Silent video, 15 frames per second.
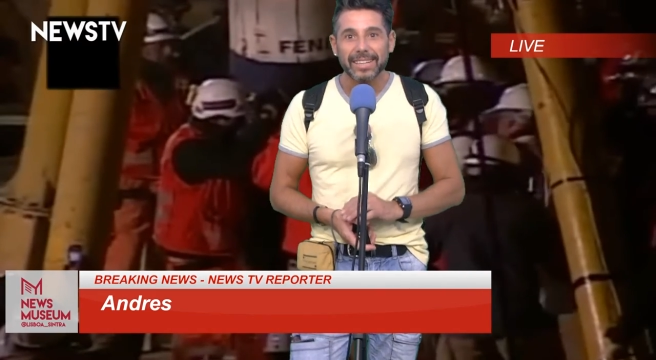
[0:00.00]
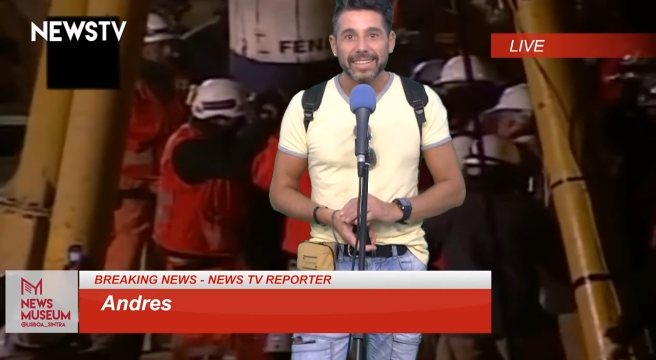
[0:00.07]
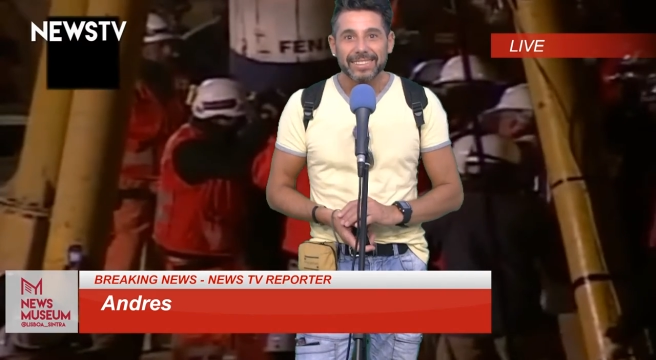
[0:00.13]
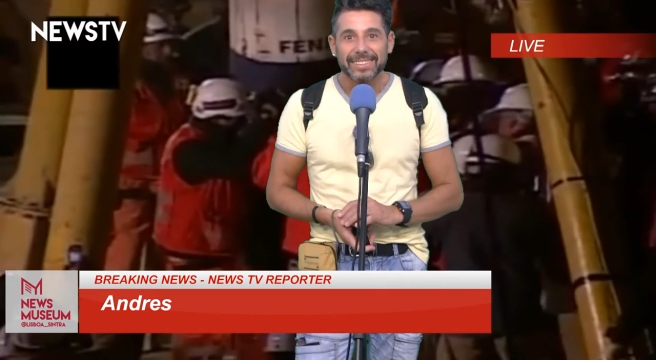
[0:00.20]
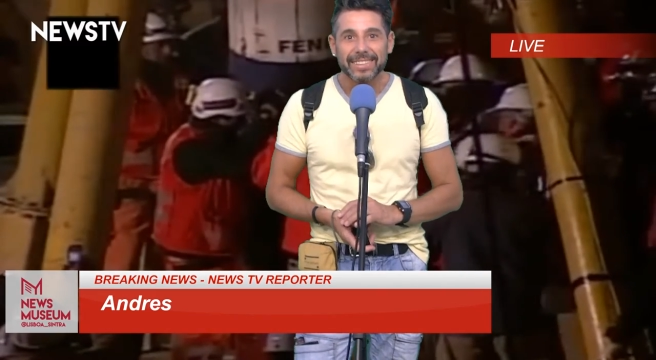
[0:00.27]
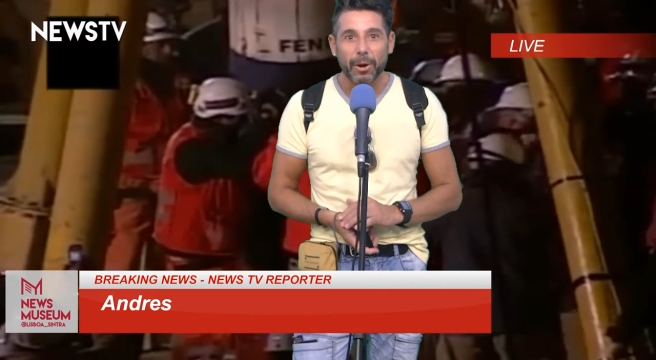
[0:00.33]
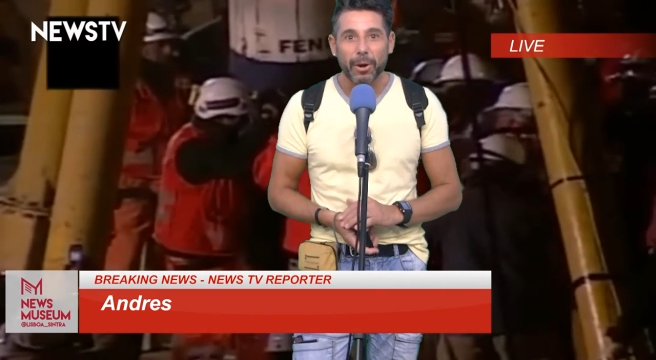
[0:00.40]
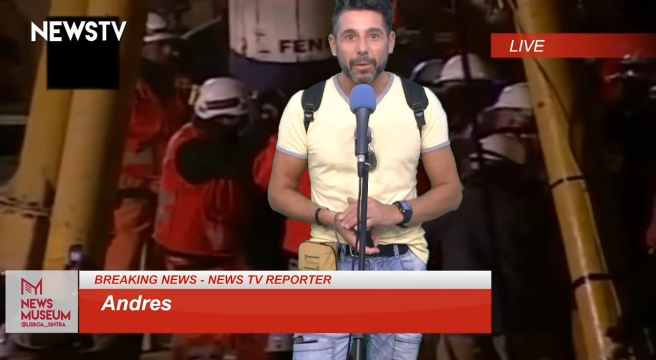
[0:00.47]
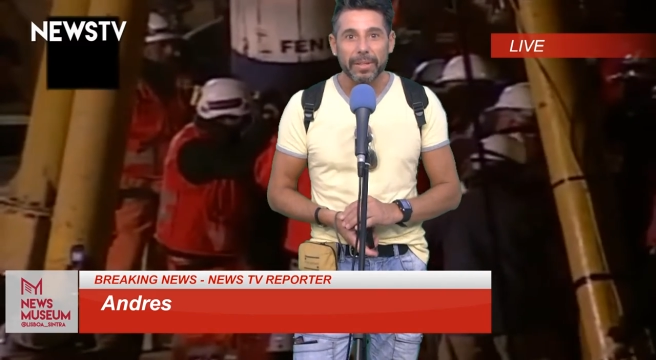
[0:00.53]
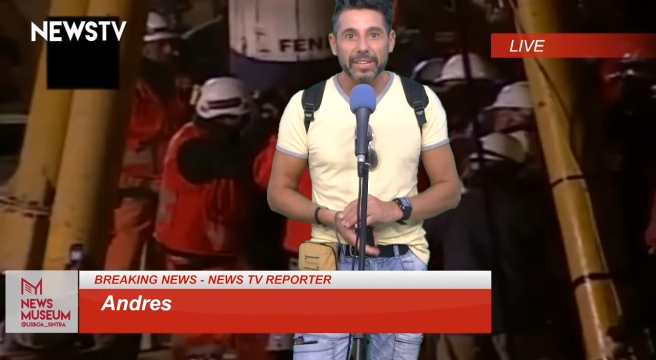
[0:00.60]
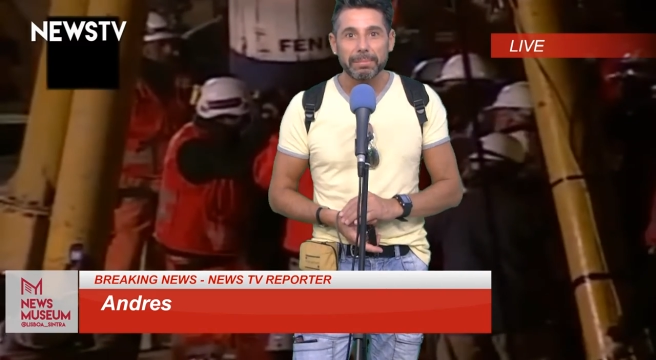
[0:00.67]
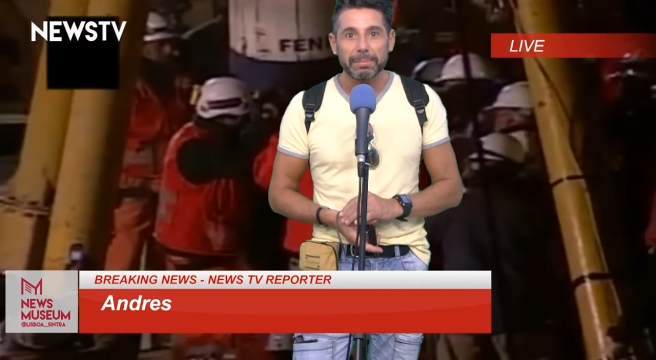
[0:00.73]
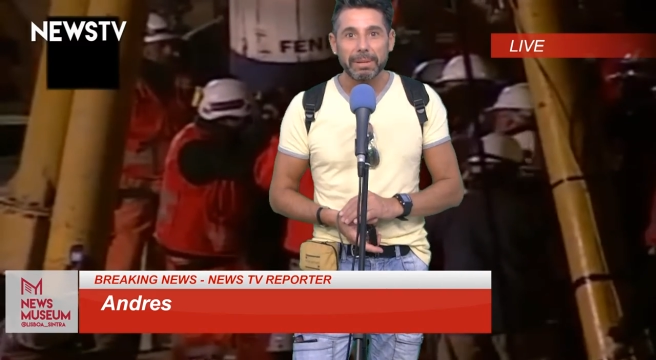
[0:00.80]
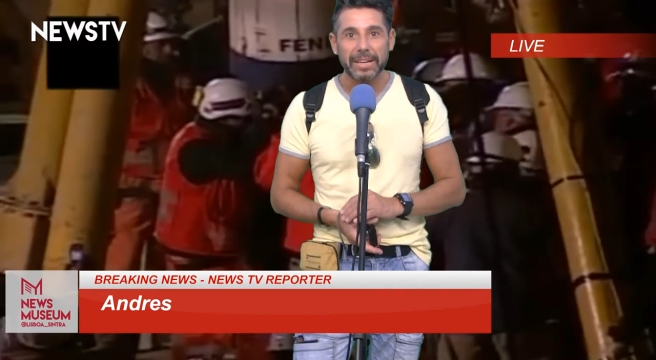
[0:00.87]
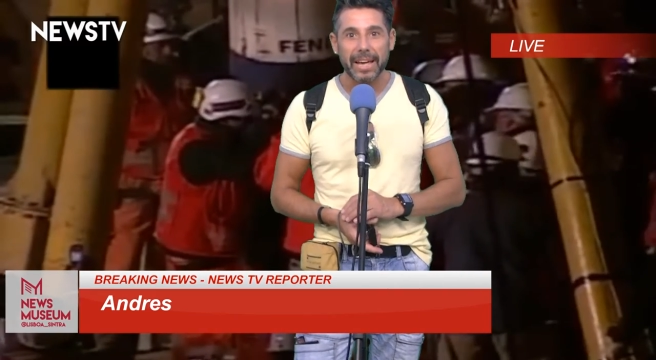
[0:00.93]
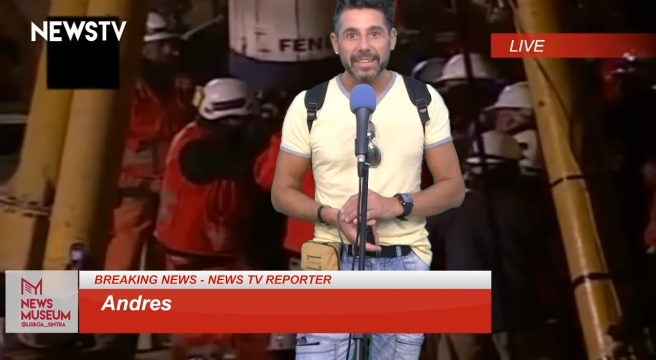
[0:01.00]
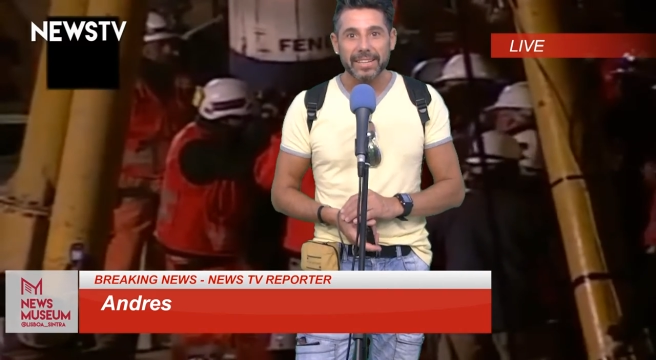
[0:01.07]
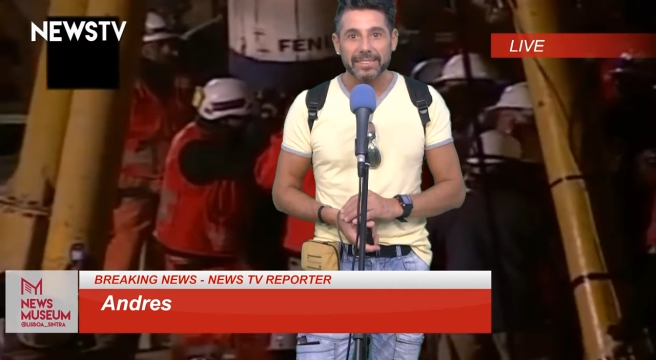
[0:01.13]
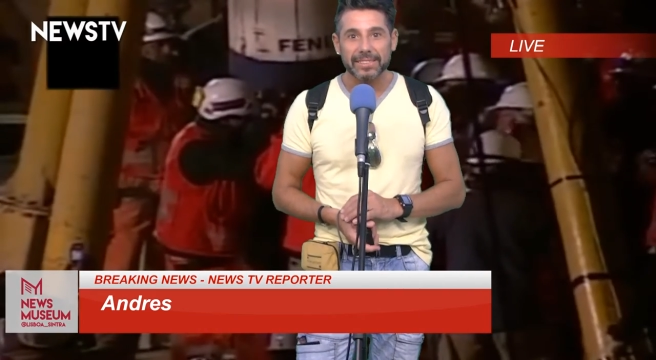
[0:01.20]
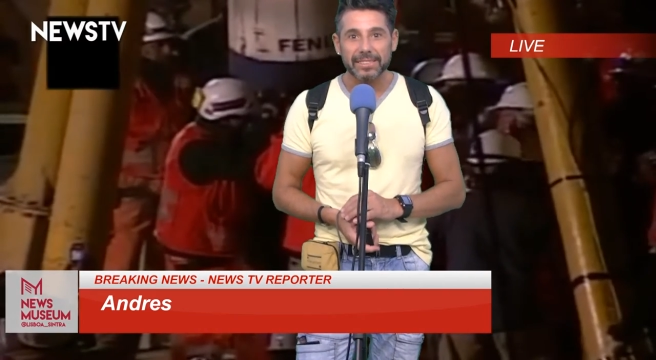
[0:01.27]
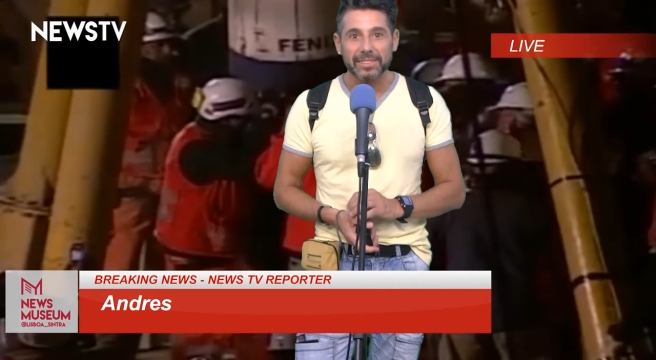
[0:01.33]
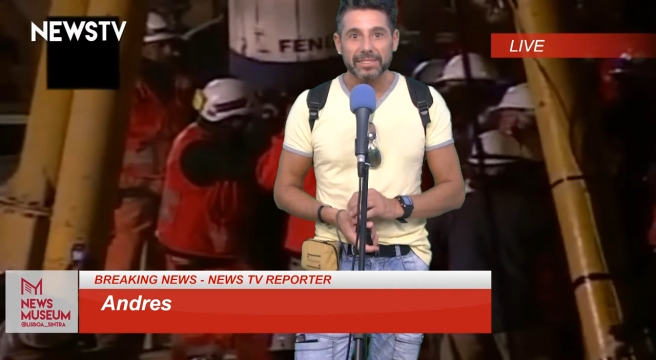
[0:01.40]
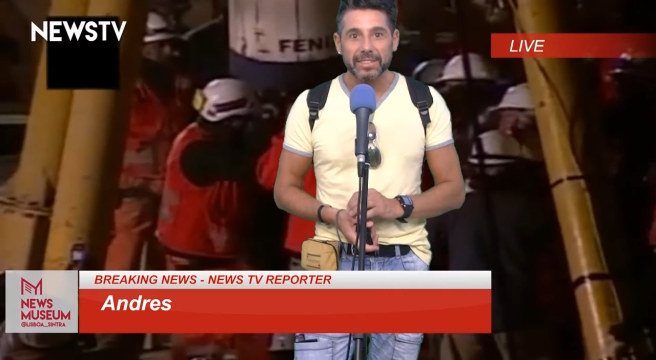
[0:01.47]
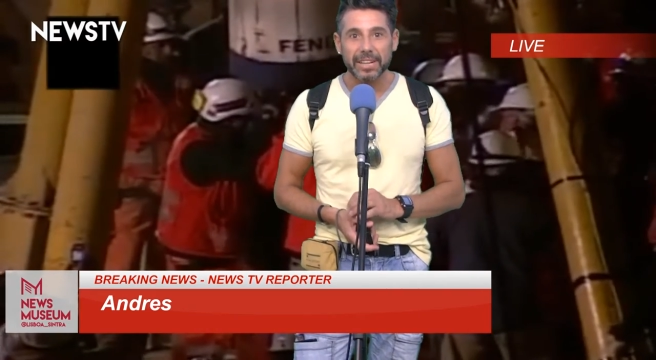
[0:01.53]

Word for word: the other miners. The